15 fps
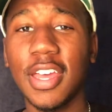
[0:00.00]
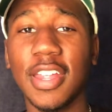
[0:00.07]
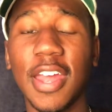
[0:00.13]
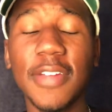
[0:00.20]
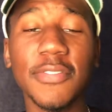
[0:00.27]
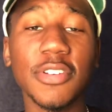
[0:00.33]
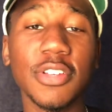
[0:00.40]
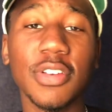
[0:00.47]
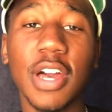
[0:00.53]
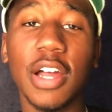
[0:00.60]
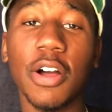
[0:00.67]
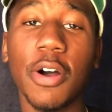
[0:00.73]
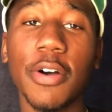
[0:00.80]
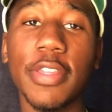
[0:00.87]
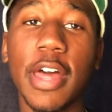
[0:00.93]
And after you
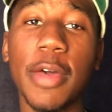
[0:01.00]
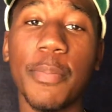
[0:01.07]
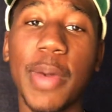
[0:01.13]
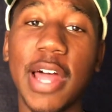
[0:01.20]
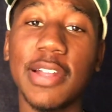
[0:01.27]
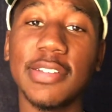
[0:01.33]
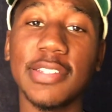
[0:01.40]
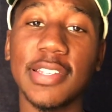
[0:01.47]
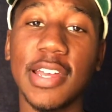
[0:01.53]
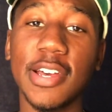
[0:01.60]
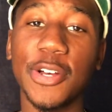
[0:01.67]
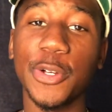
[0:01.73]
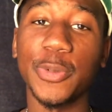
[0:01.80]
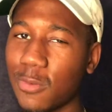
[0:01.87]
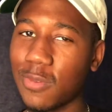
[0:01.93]
got all that balanced
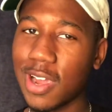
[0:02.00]
out,